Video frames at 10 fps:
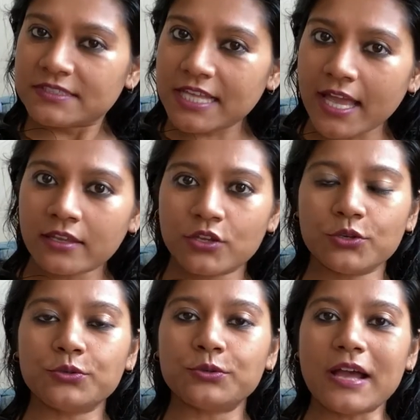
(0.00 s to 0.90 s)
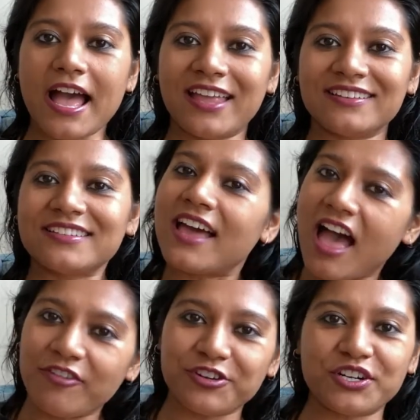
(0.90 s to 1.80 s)
Thank you and
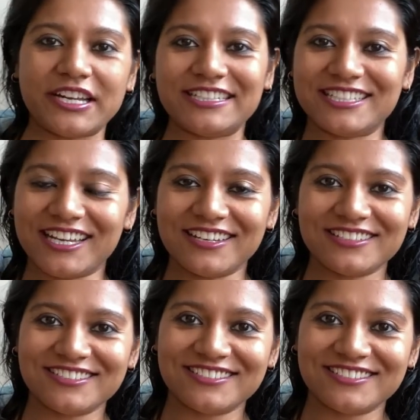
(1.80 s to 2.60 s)
have a great day.